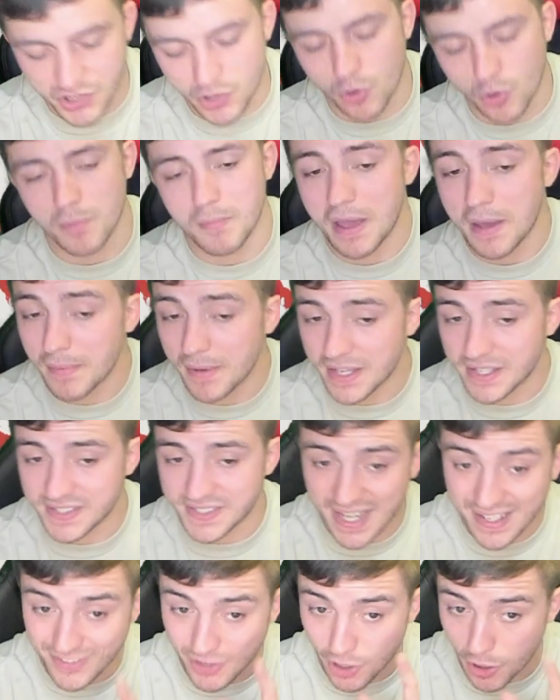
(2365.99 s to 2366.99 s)
or maybe
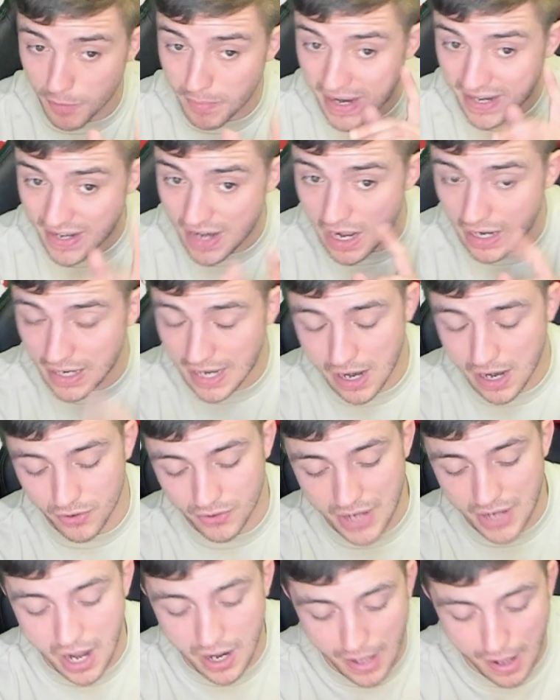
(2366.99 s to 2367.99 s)
Azatar by
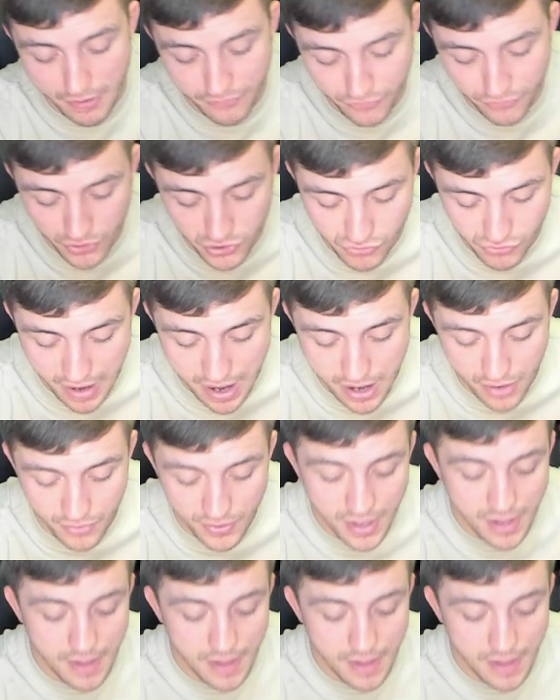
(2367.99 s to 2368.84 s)
knockout first round.